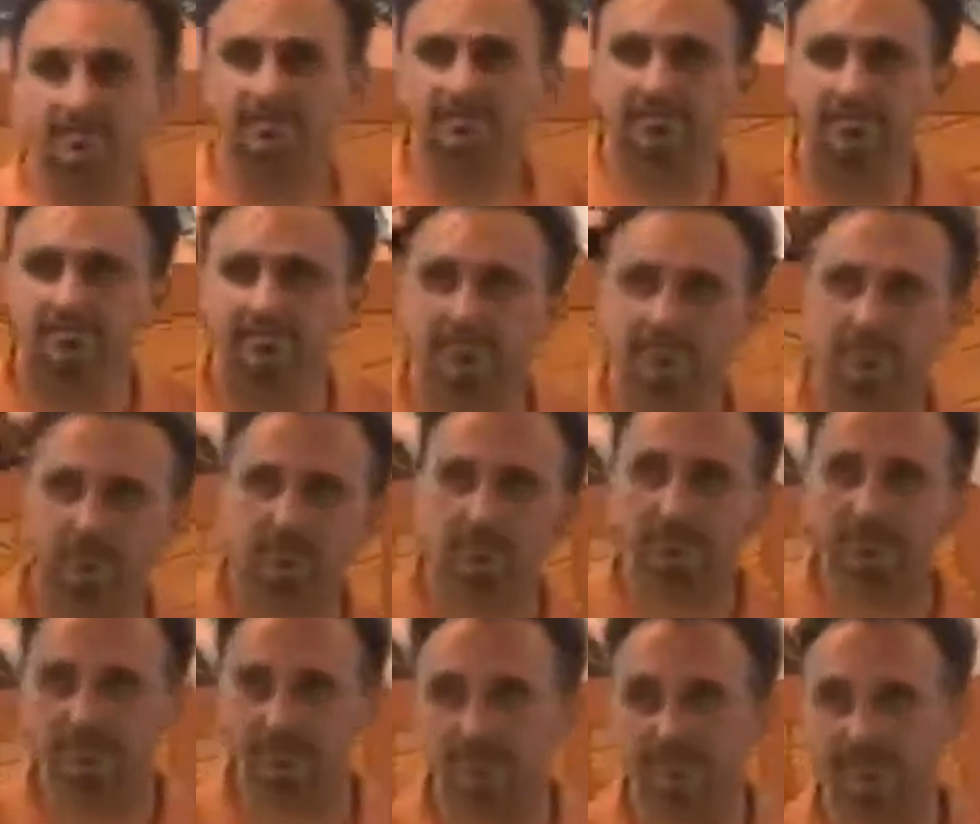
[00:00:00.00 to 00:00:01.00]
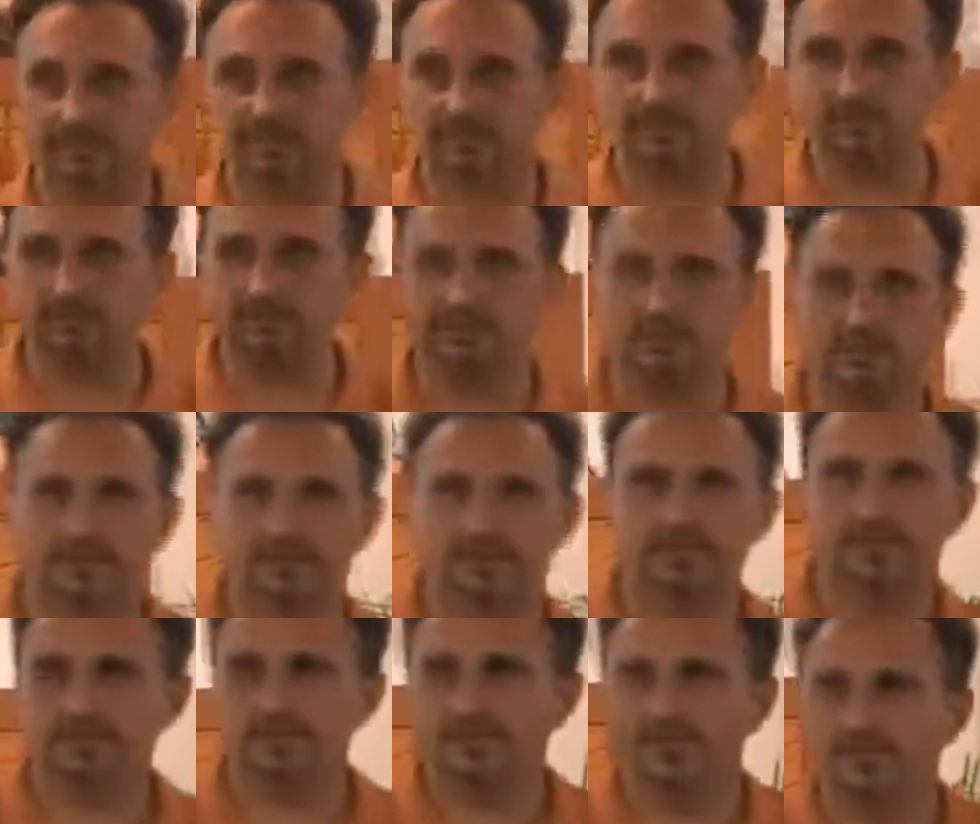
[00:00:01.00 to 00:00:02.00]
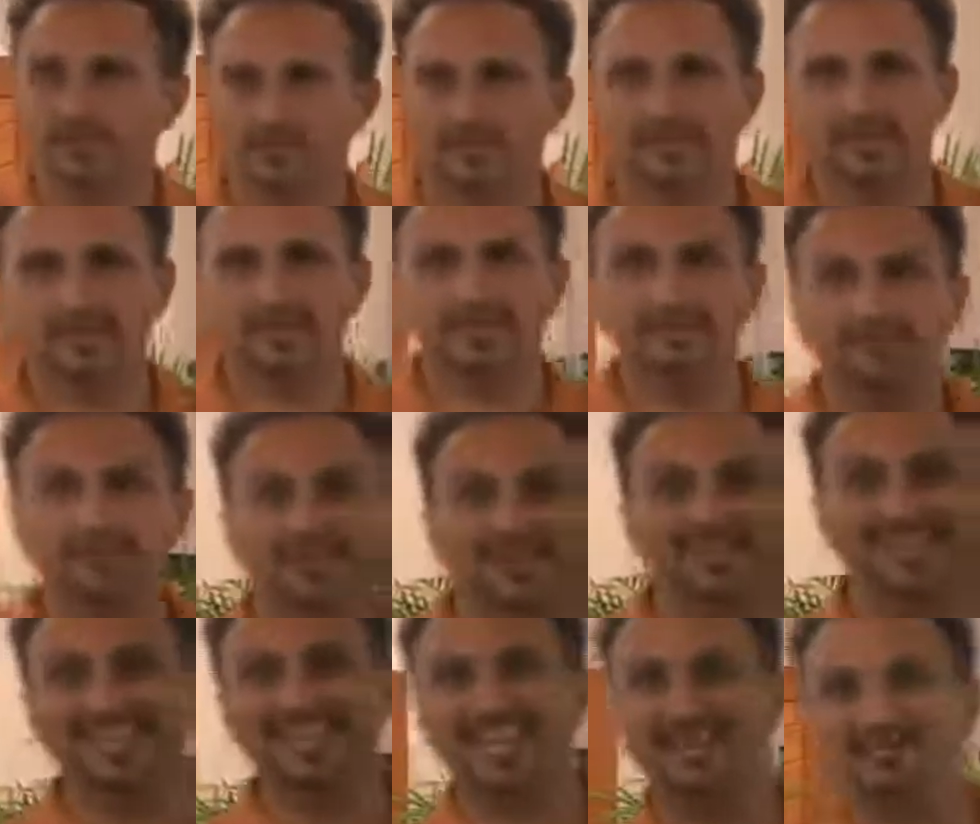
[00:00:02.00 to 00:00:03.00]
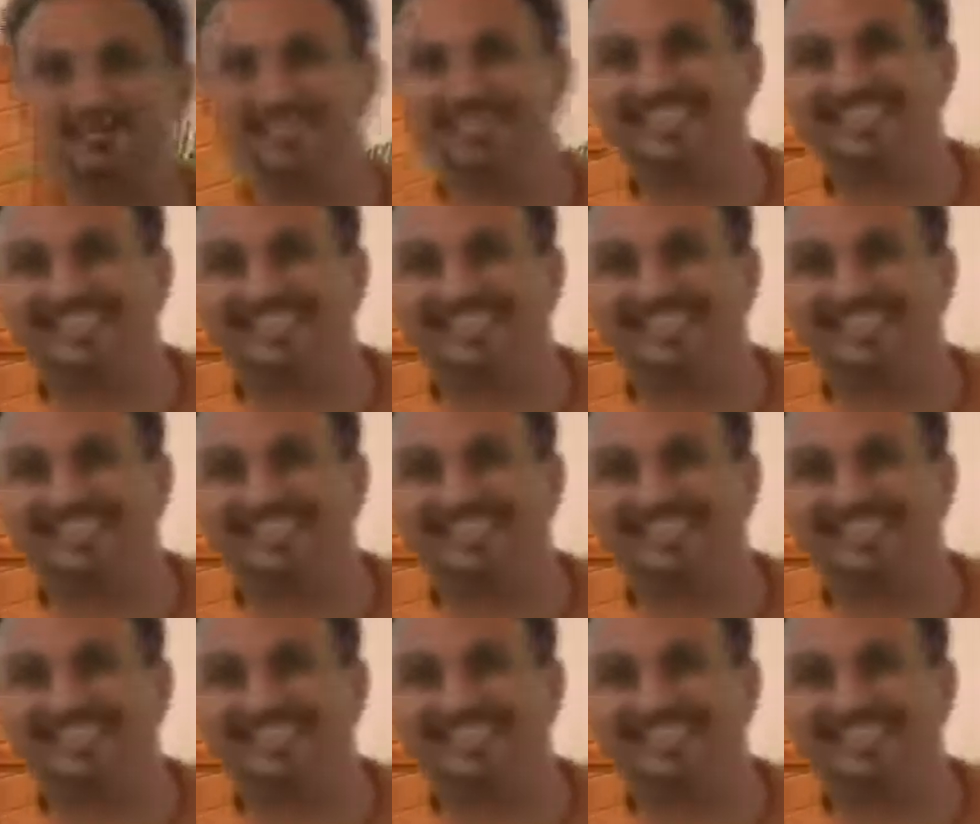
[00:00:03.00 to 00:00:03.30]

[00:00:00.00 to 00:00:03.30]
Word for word: in the, the back camera. in the red there, on camera.